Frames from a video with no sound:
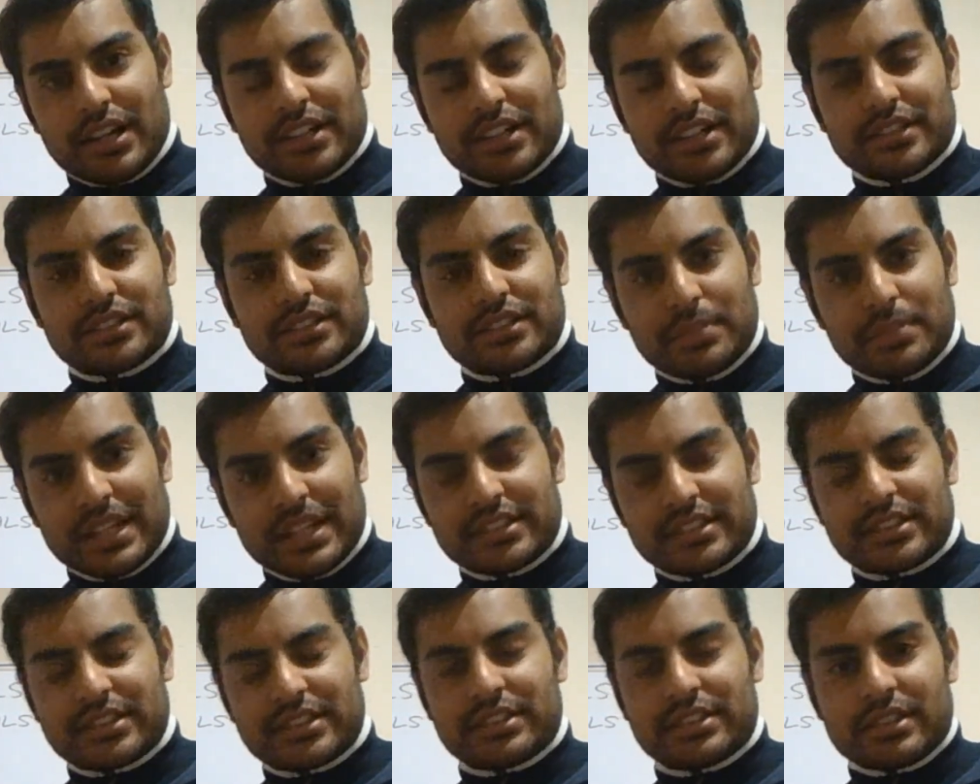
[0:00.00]

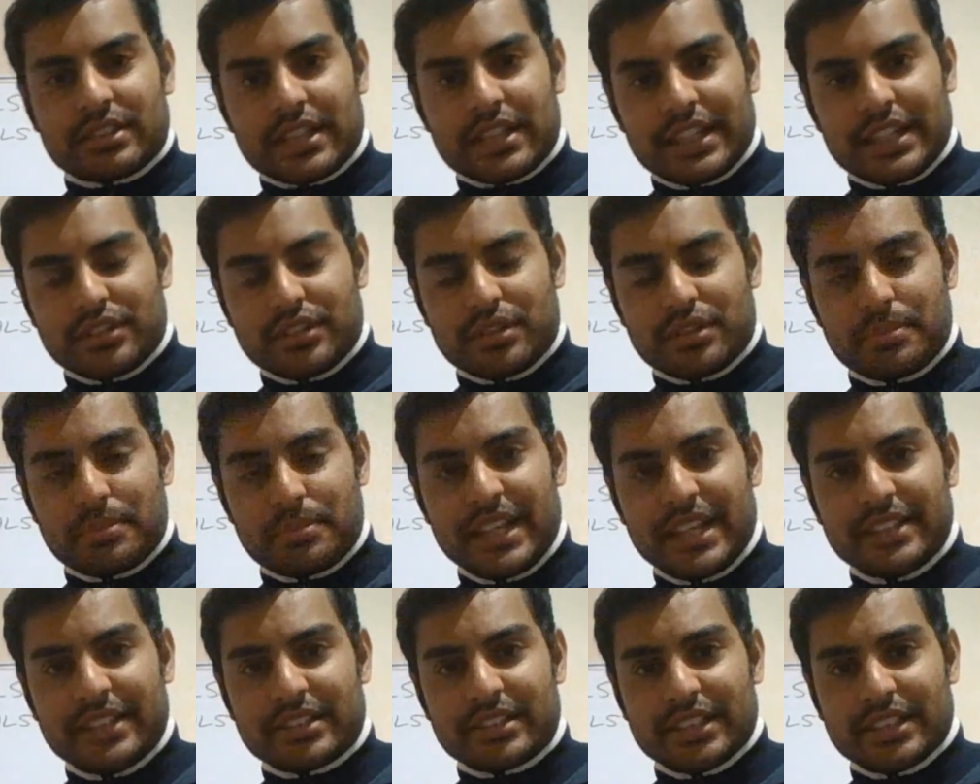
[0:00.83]
splits into
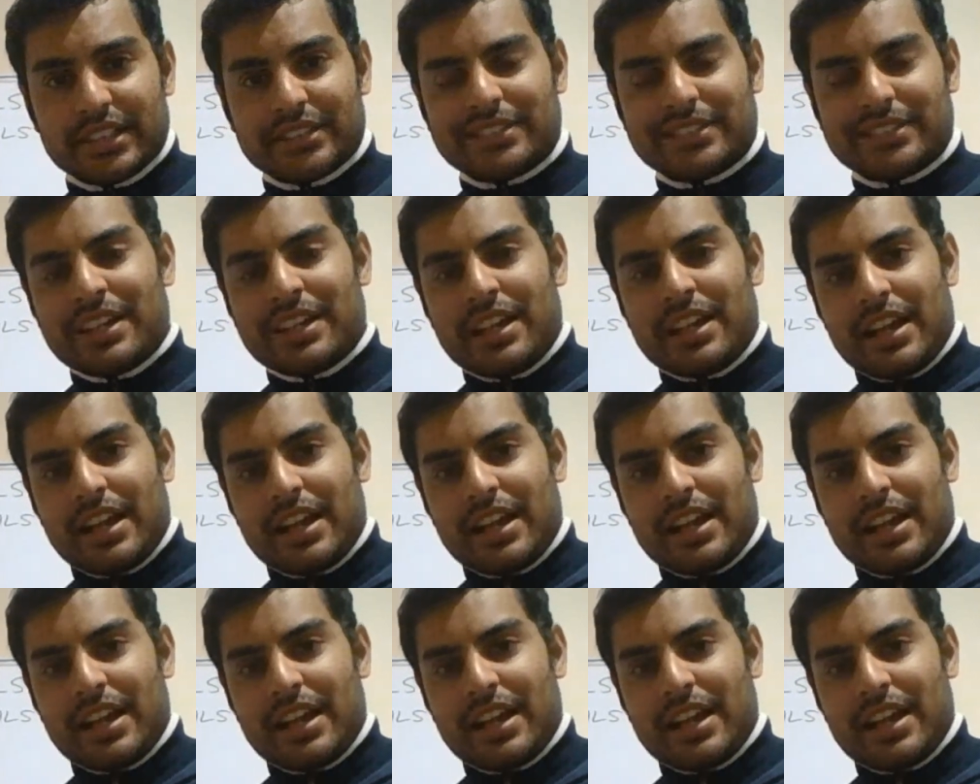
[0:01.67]
pieces